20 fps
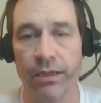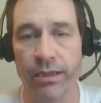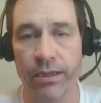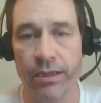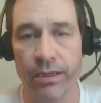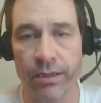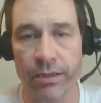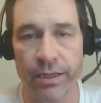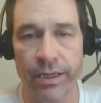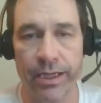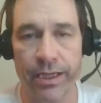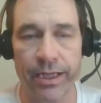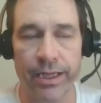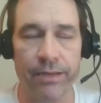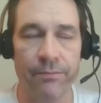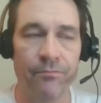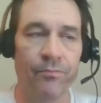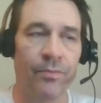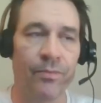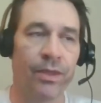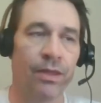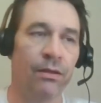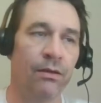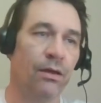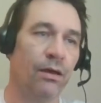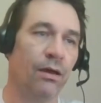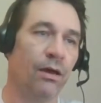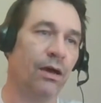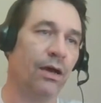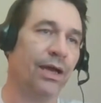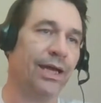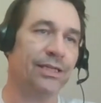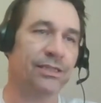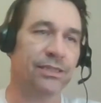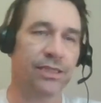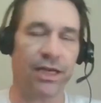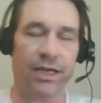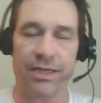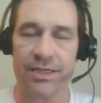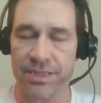Okay, uh,
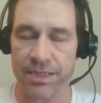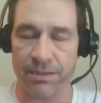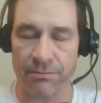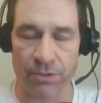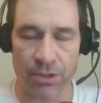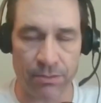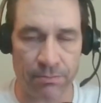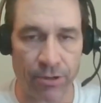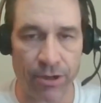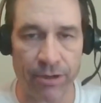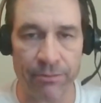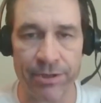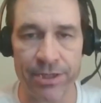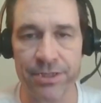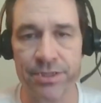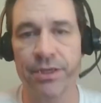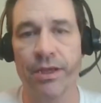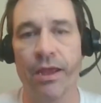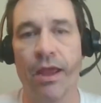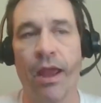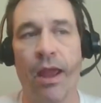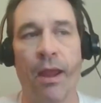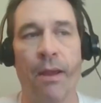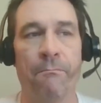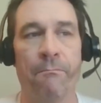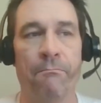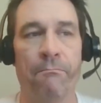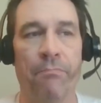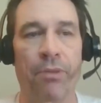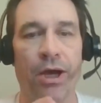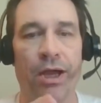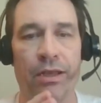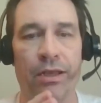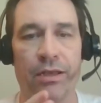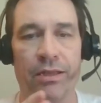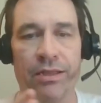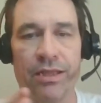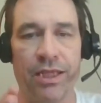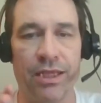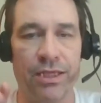It's got a similar premise, but
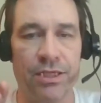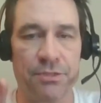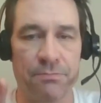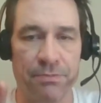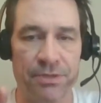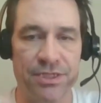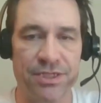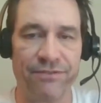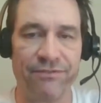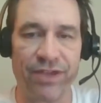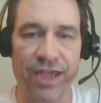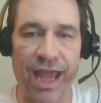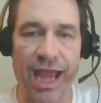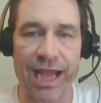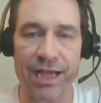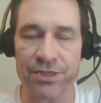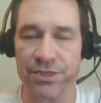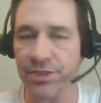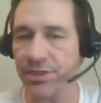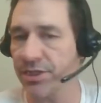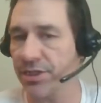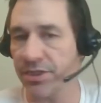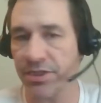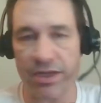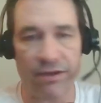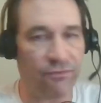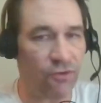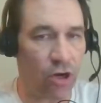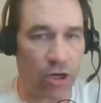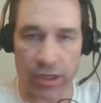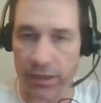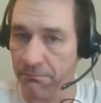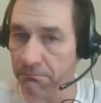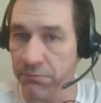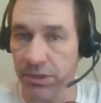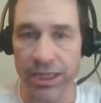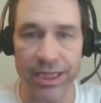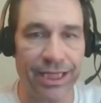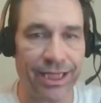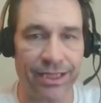the specific actions and stuff are
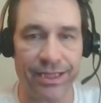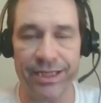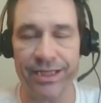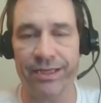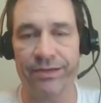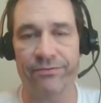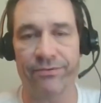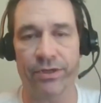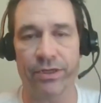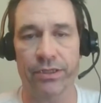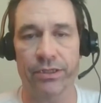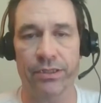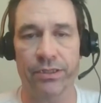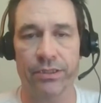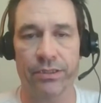completely different.